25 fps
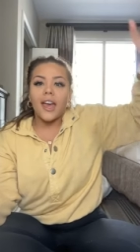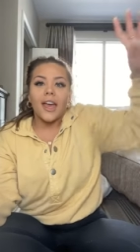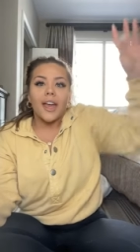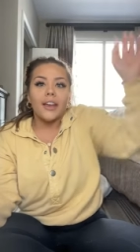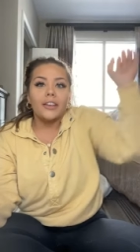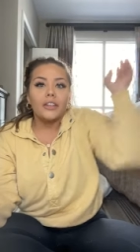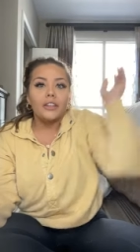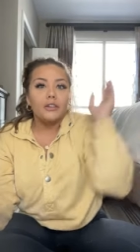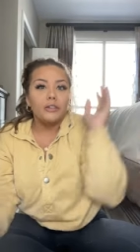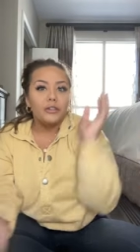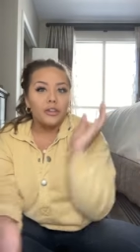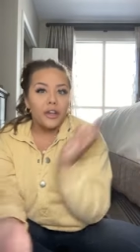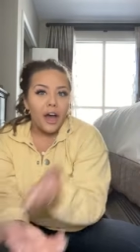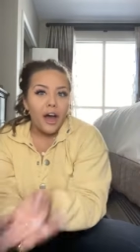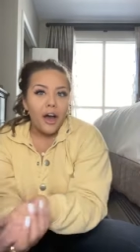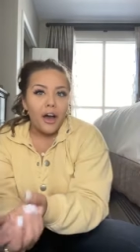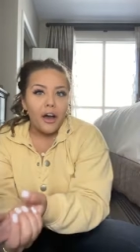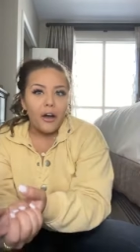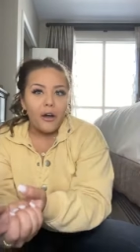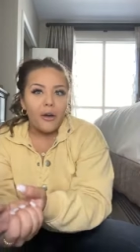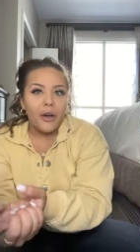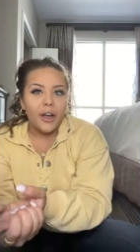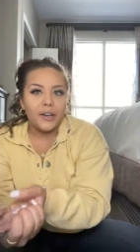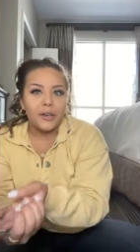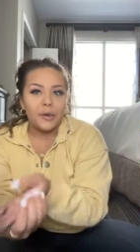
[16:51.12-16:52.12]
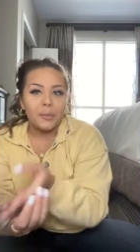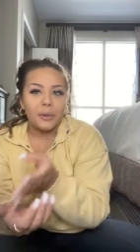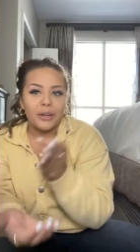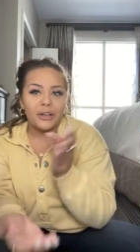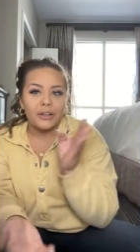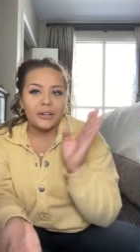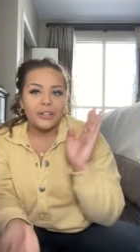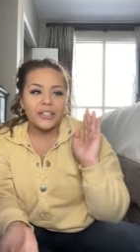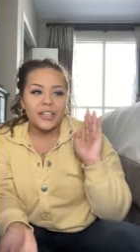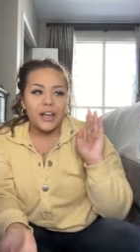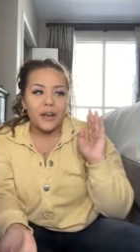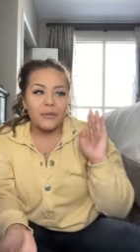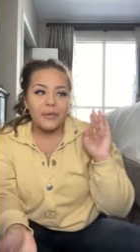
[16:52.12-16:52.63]
and you go and you put
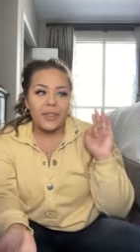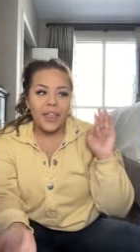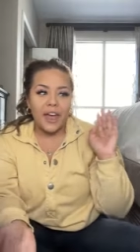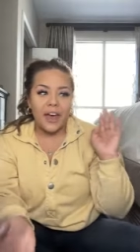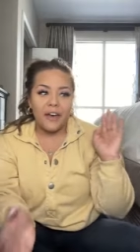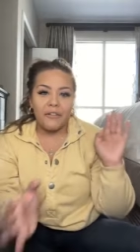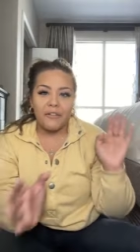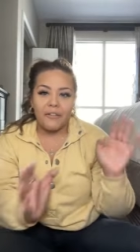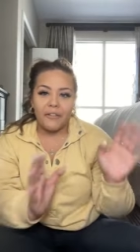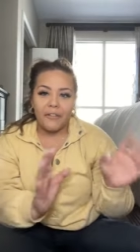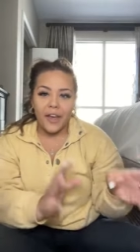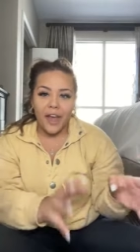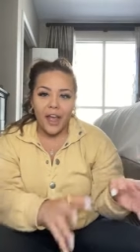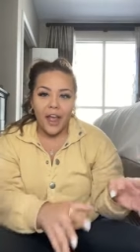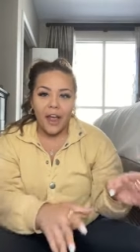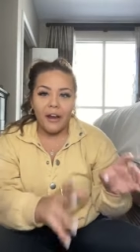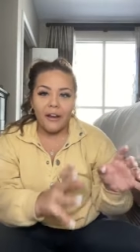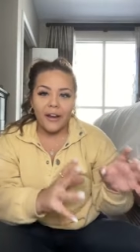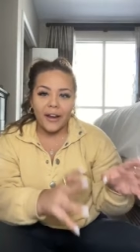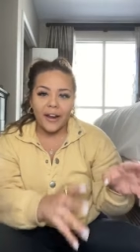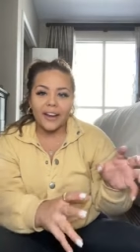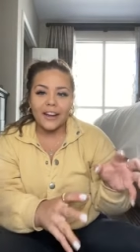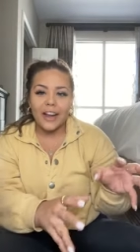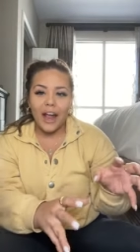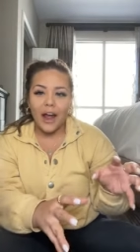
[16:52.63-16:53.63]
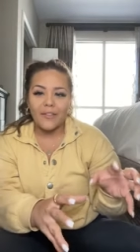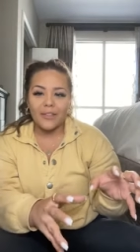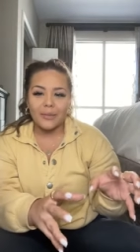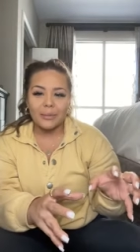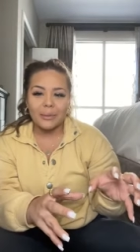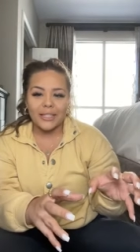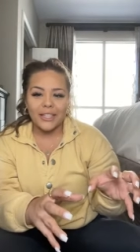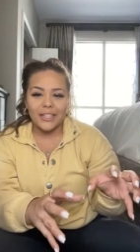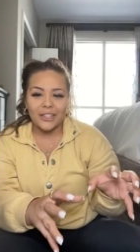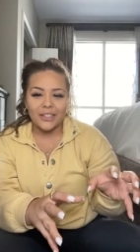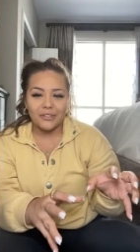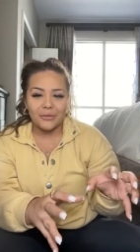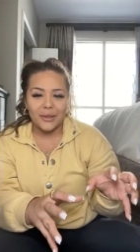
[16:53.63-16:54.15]
yourself in that very
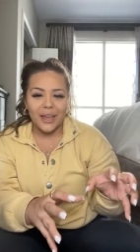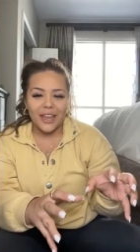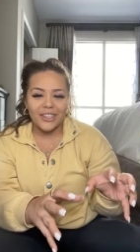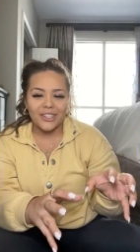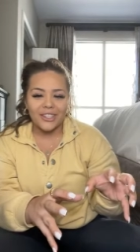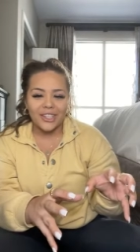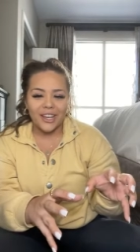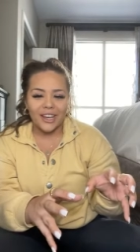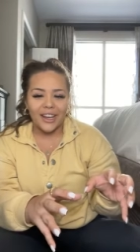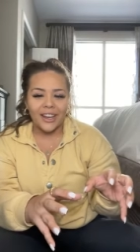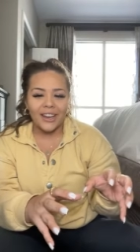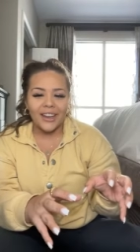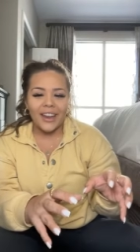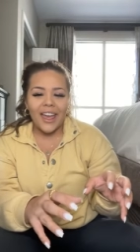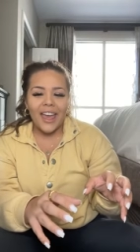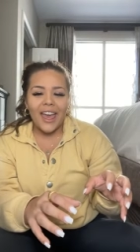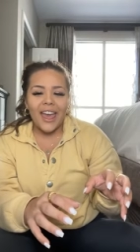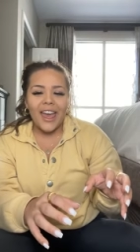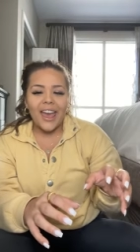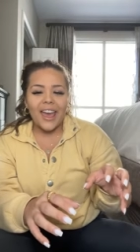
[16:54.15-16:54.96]
uncomfortable situation